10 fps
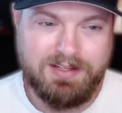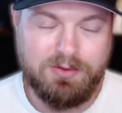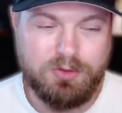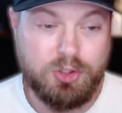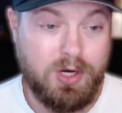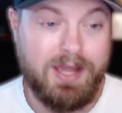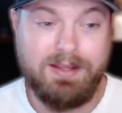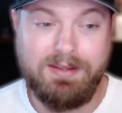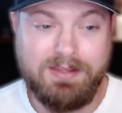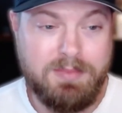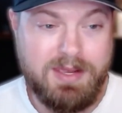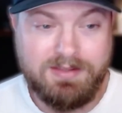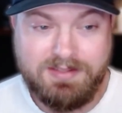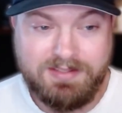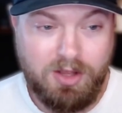It'll try to limit
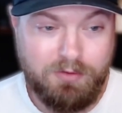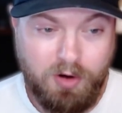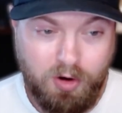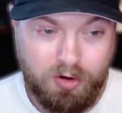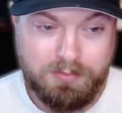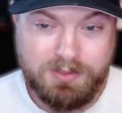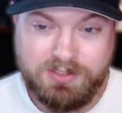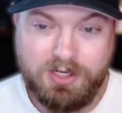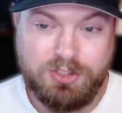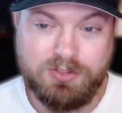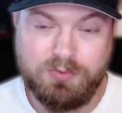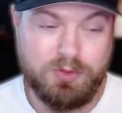self-harm discussions,